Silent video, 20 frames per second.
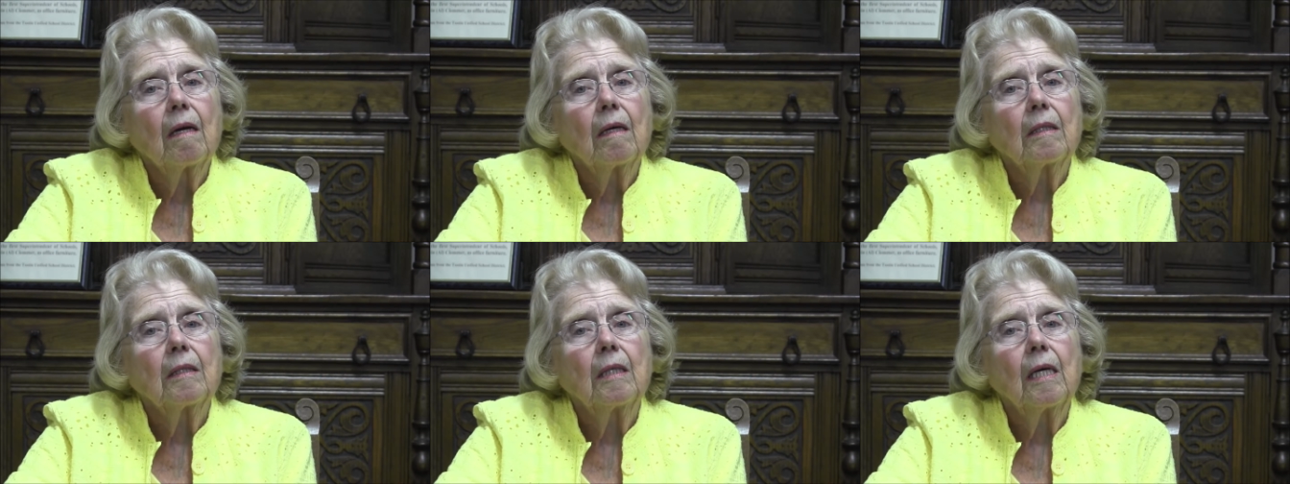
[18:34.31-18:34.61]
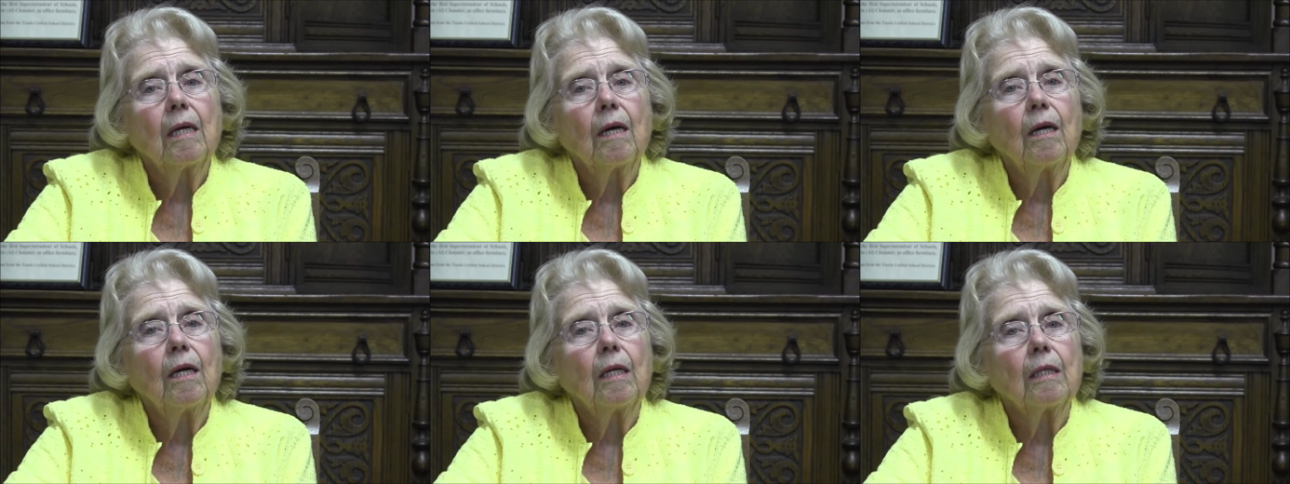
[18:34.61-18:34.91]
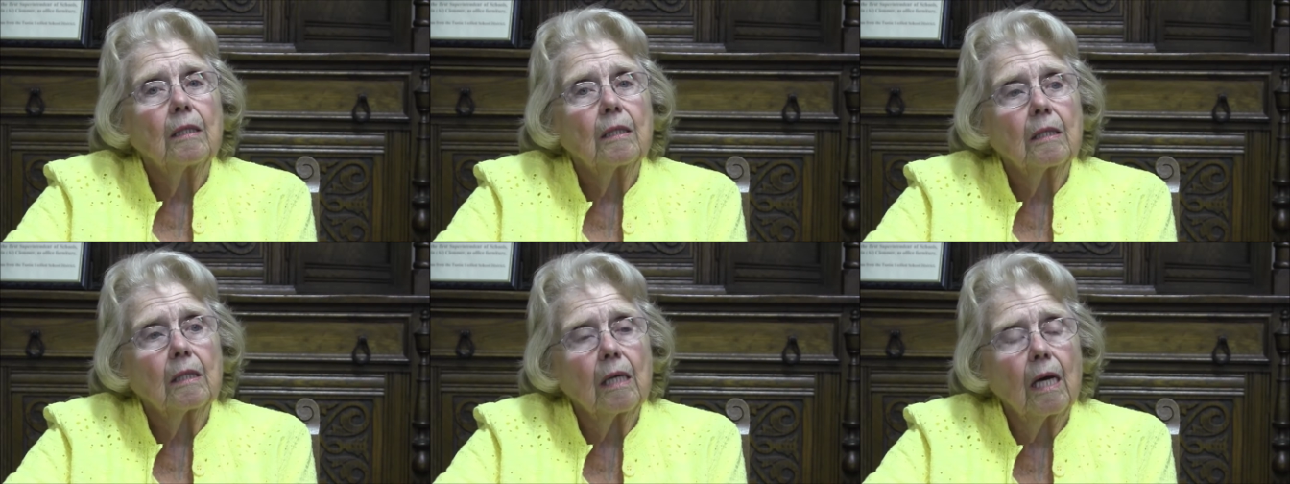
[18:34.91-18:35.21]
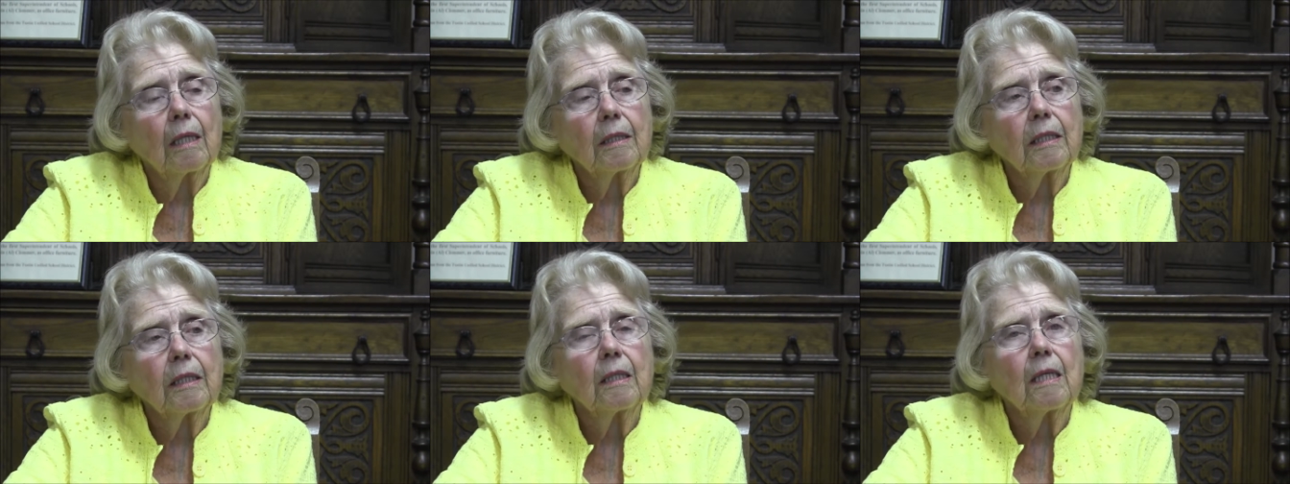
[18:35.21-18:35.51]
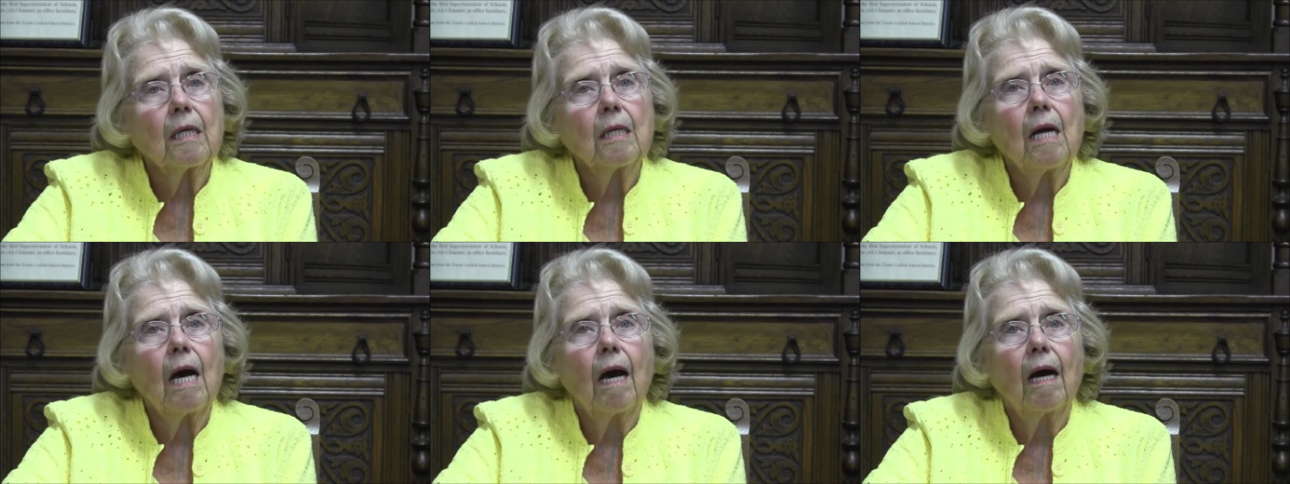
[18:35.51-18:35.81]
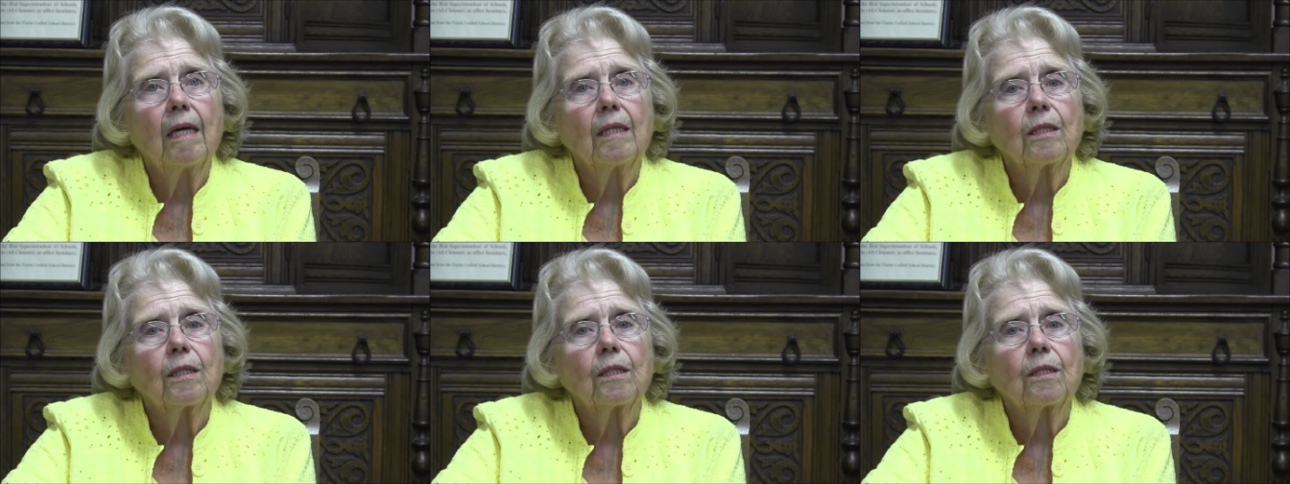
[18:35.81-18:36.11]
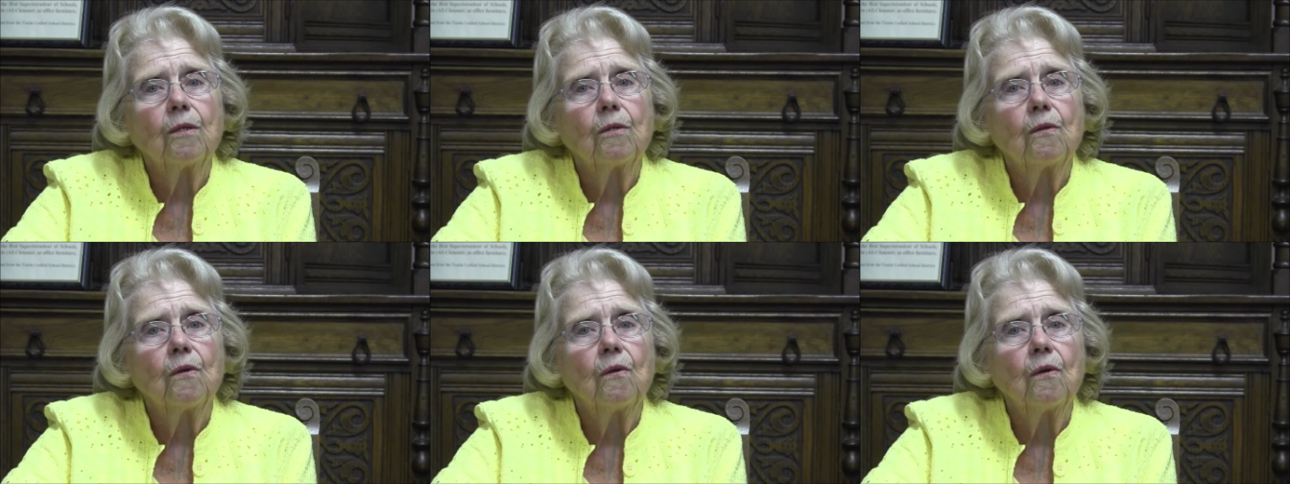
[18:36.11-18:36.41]
the Tustin High
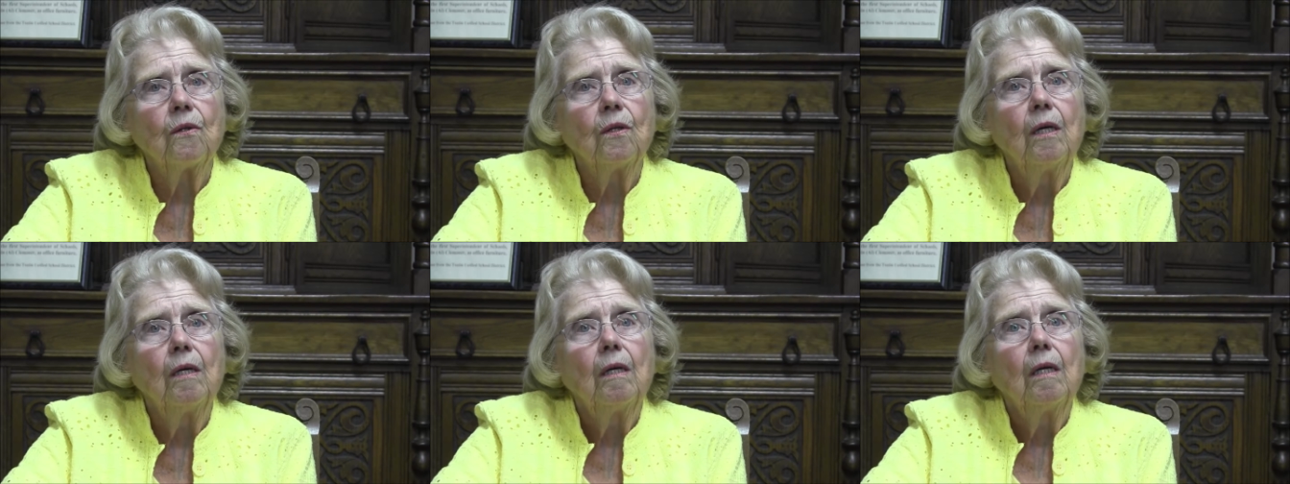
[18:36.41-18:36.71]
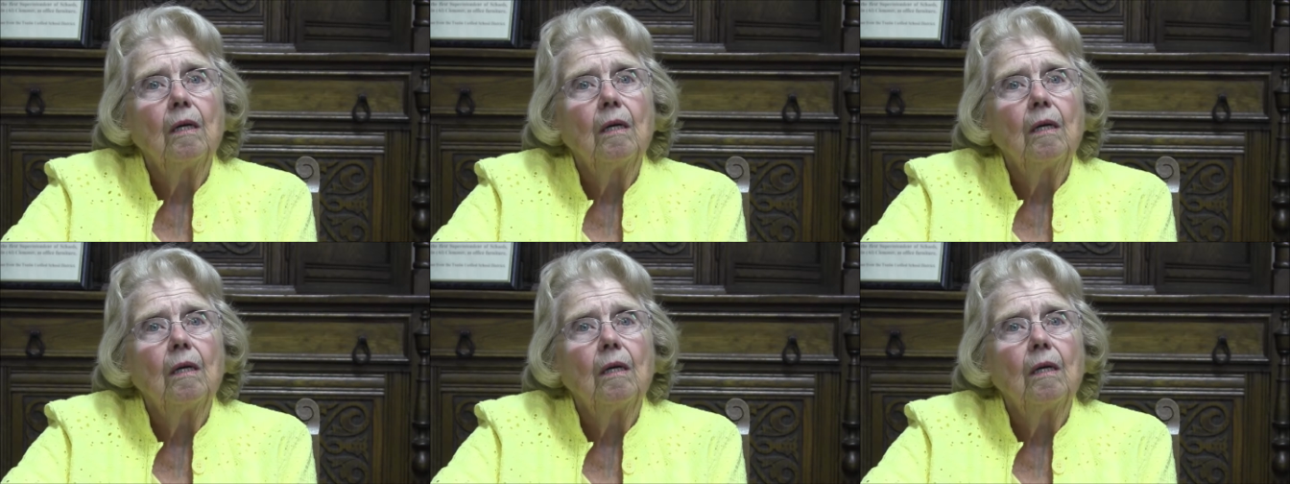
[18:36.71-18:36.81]
School